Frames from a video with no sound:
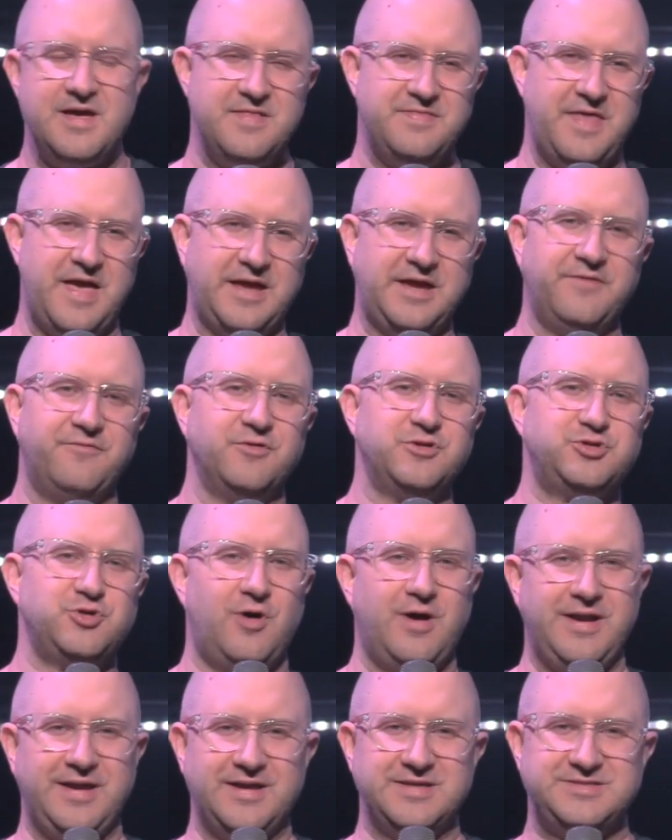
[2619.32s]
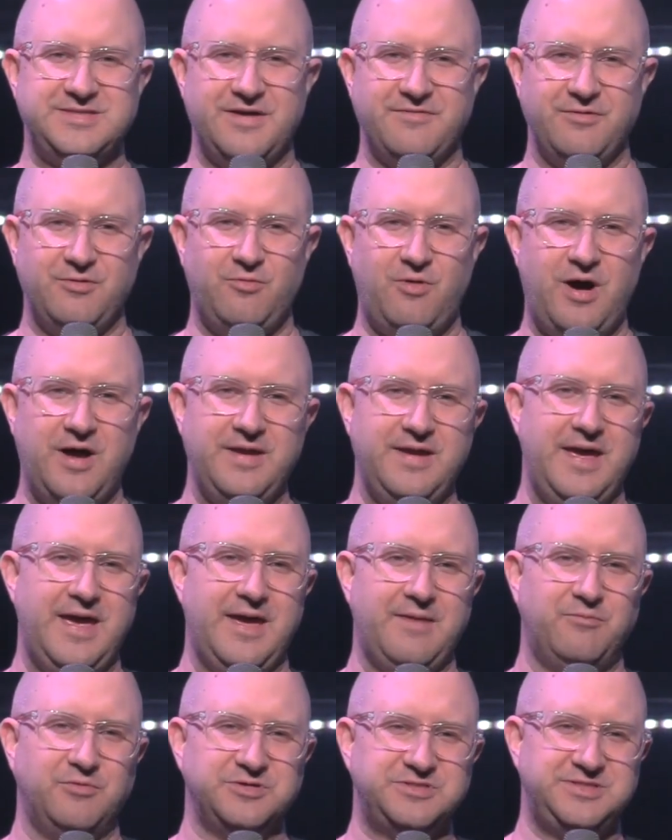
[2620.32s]
Thank you for joining us, everyone,
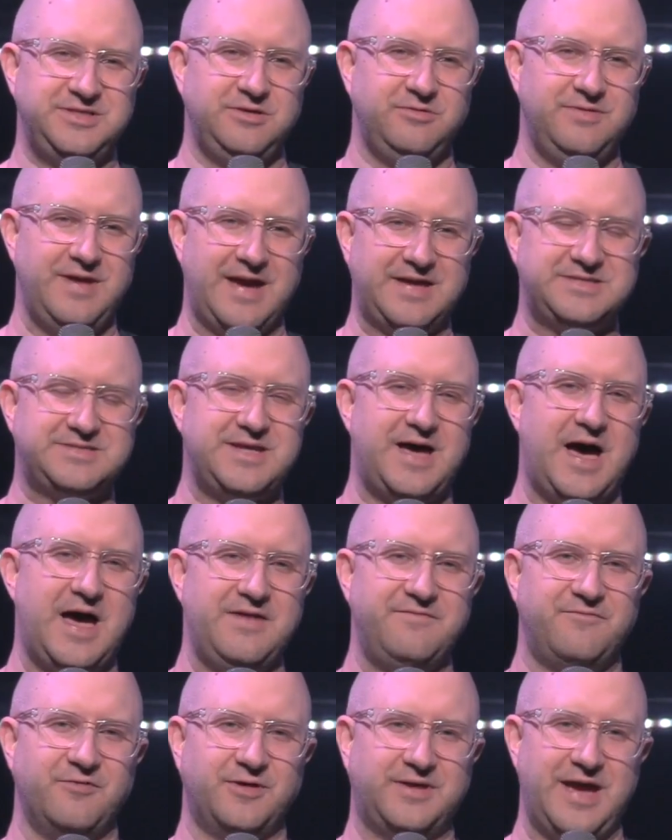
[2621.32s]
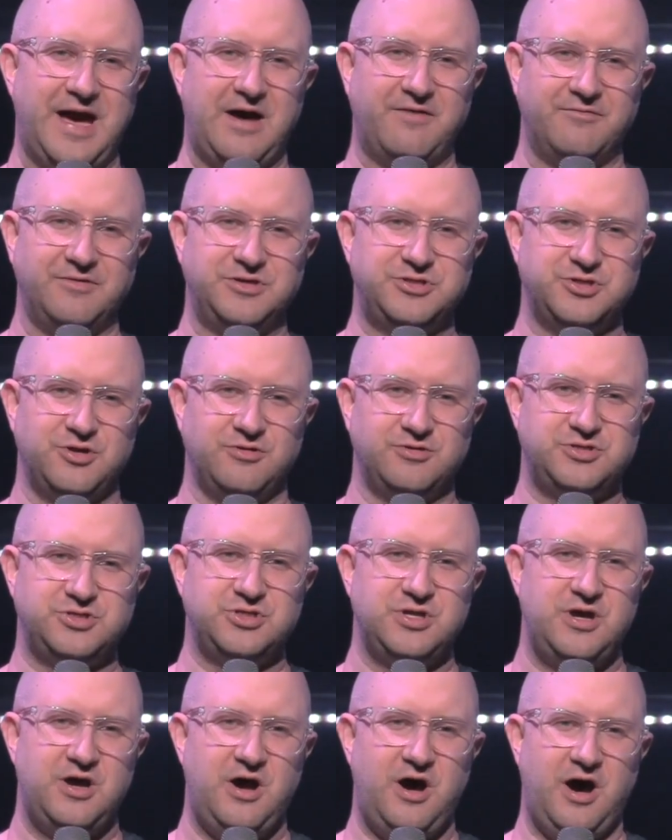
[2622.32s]
and we'll see you next time for Calvary
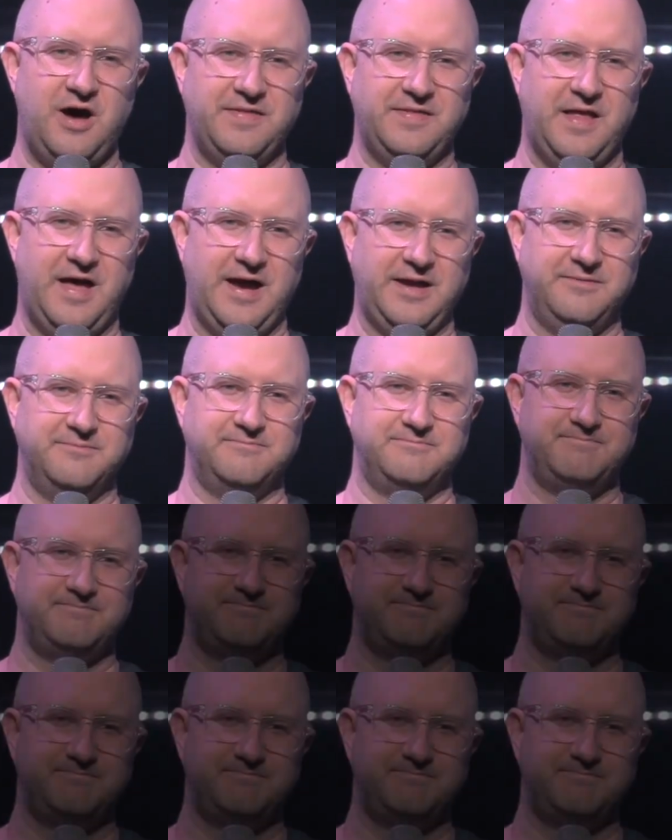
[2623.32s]
Church Online.